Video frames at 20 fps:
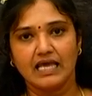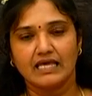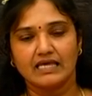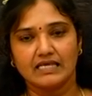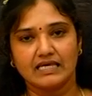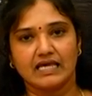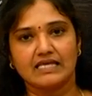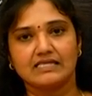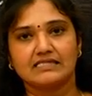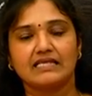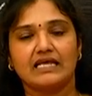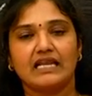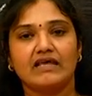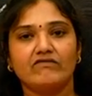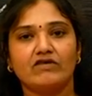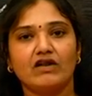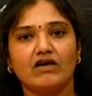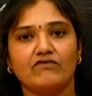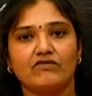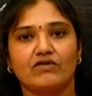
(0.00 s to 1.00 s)
Yes, the
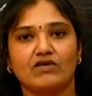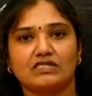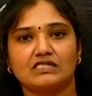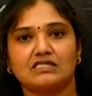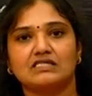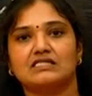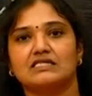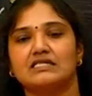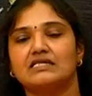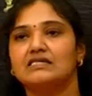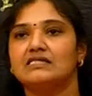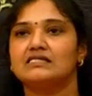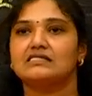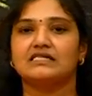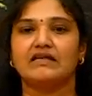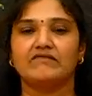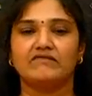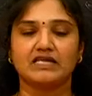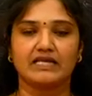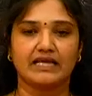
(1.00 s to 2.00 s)
level of oxygen is
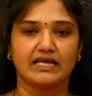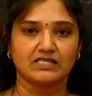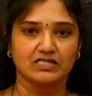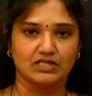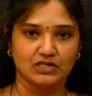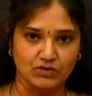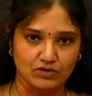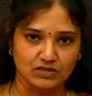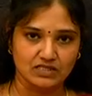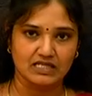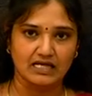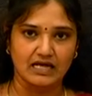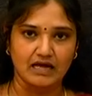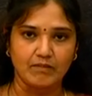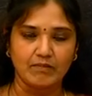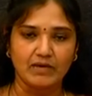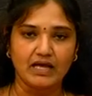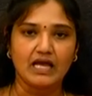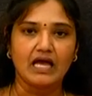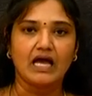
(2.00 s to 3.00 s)
never gets used up.
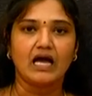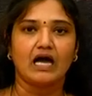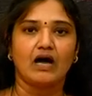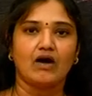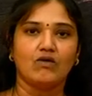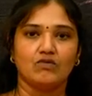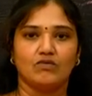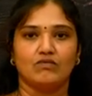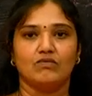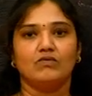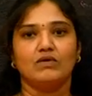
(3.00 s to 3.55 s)
How?